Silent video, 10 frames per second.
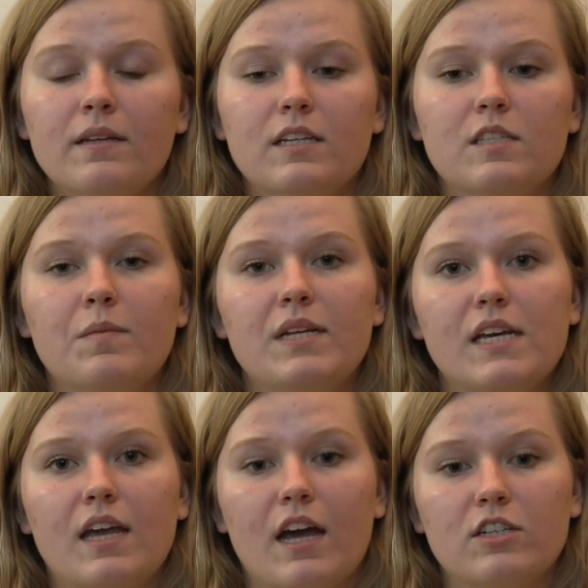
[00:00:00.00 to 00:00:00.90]
This may
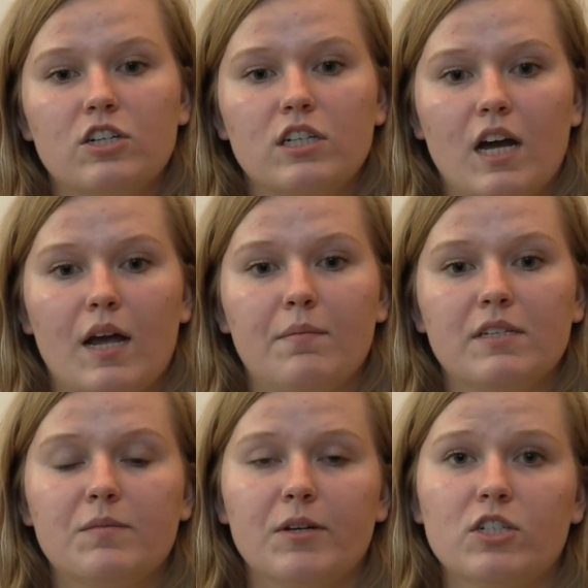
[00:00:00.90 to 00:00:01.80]
take extra time,
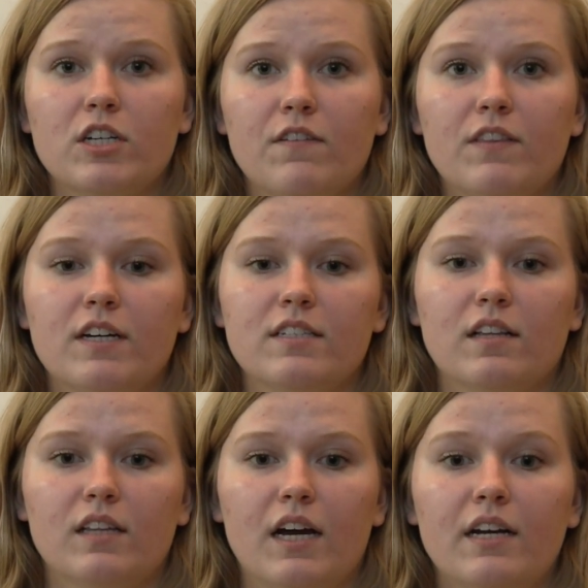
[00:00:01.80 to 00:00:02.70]
especially if there is a
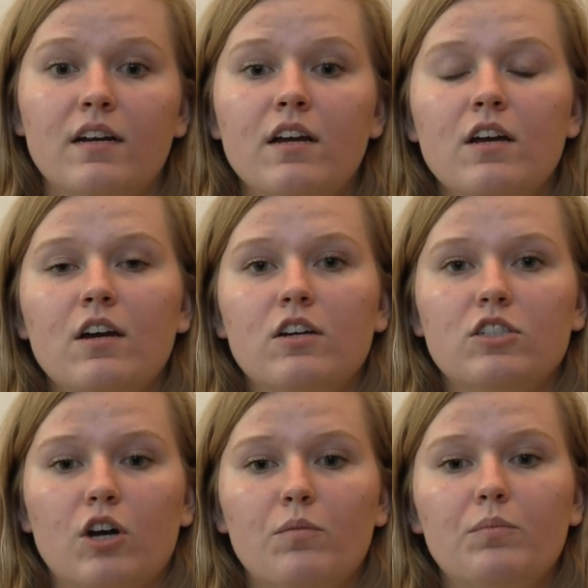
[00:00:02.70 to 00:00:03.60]
line.
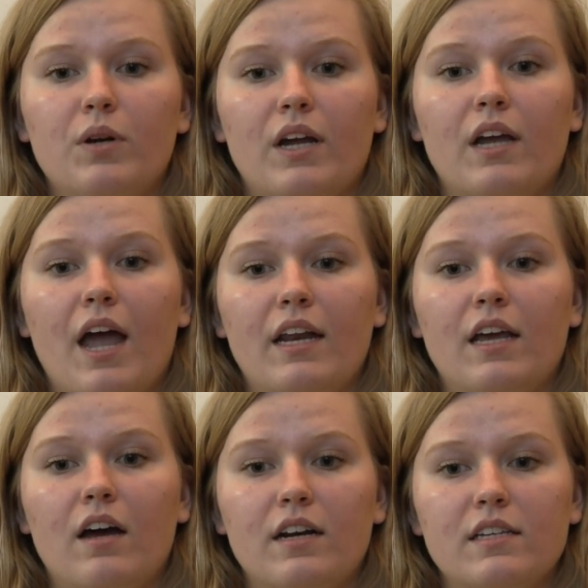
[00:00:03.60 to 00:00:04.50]
Don't bring any
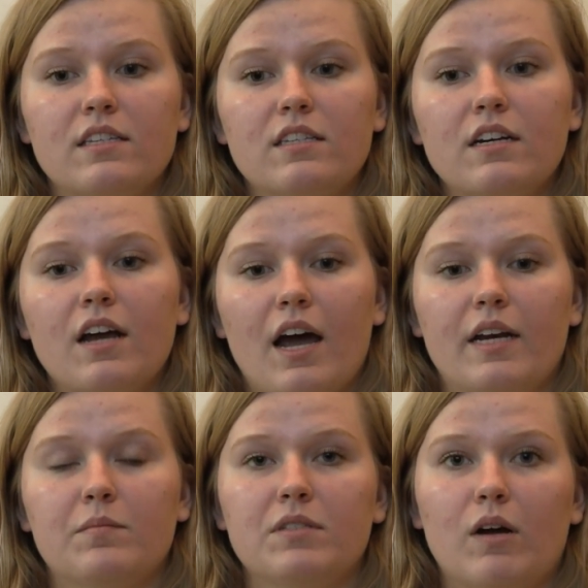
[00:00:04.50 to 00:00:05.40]
unnecessary
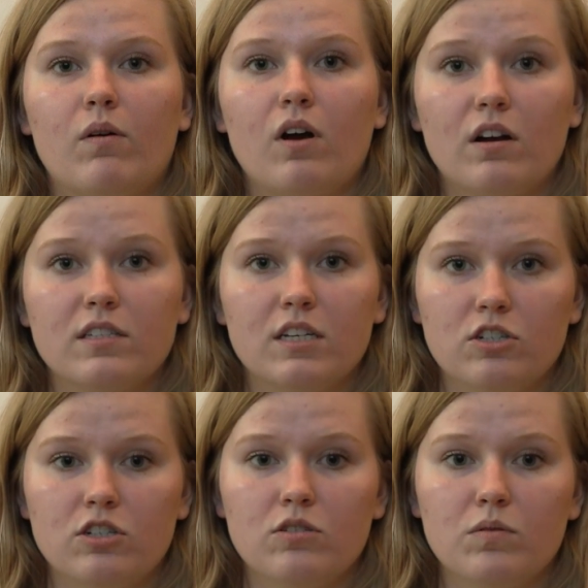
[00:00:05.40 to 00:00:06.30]
items that will cause
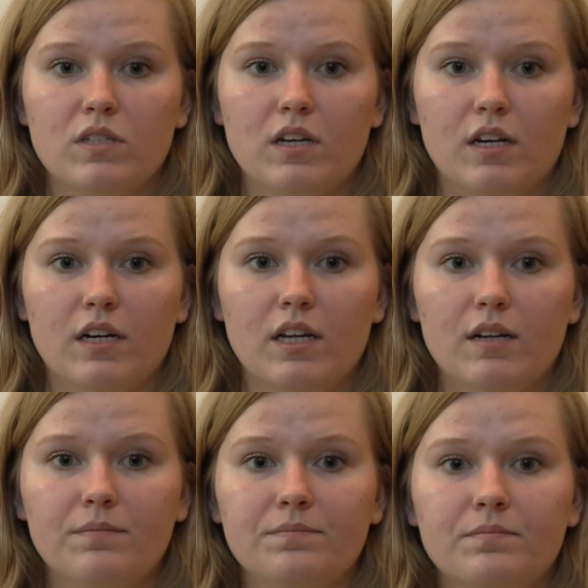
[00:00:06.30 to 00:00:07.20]
issues with security.
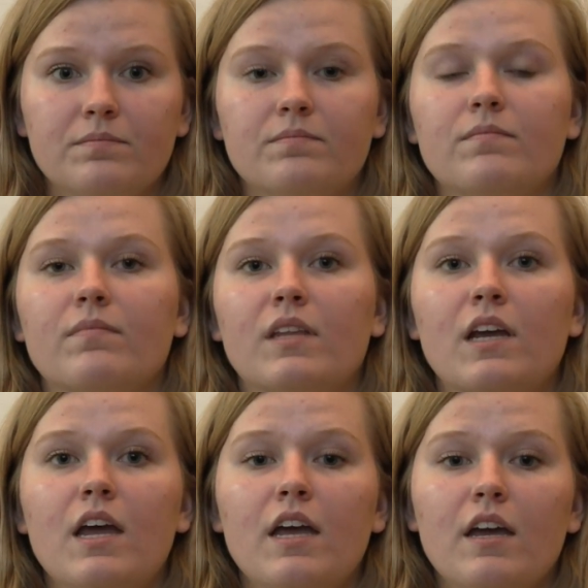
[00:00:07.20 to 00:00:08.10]

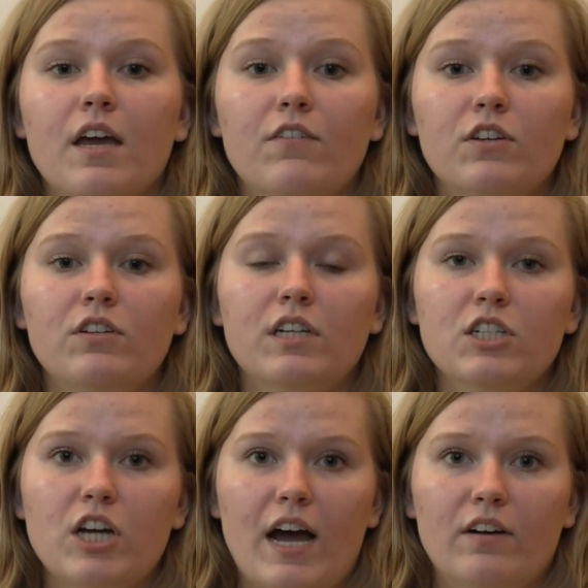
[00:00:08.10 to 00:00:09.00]
If you need
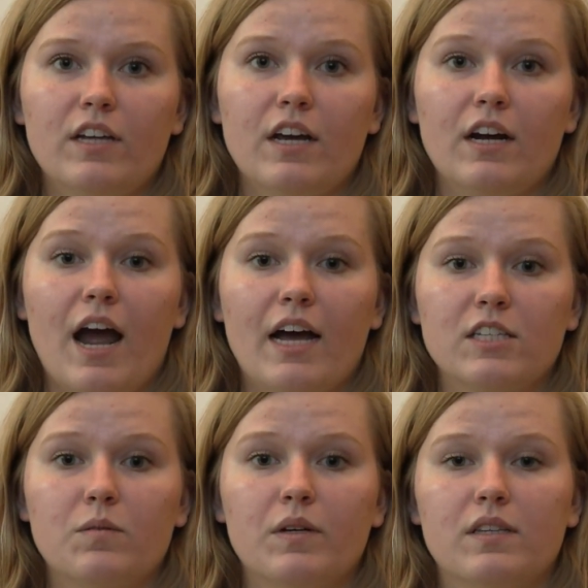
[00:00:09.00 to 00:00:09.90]
childcare,
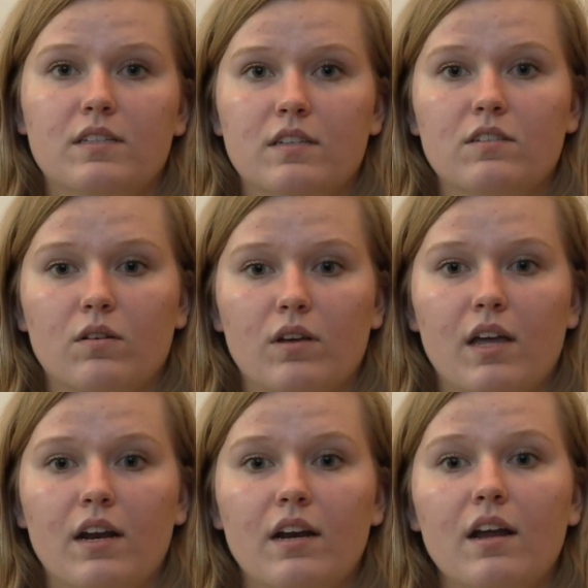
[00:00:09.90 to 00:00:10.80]
ask where this is
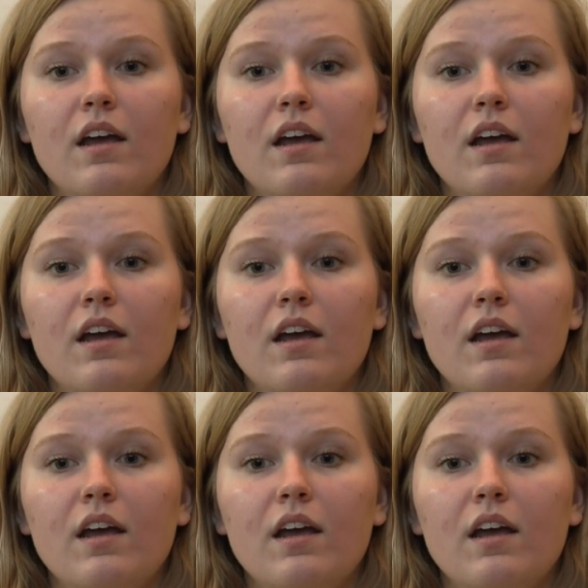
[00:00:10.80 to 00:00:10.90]
located.